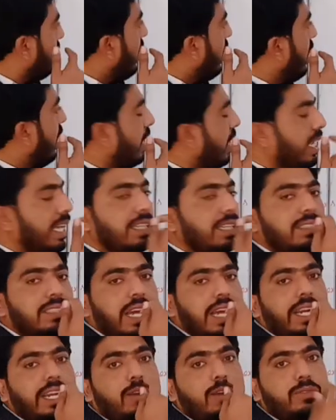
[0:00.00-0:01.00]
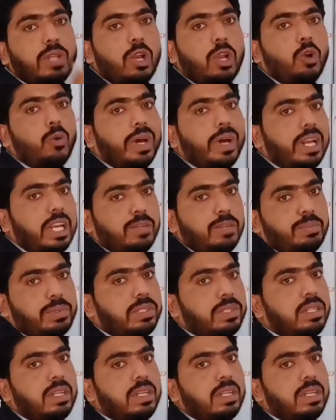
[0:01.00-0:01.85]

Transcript: the inside of the lower lips.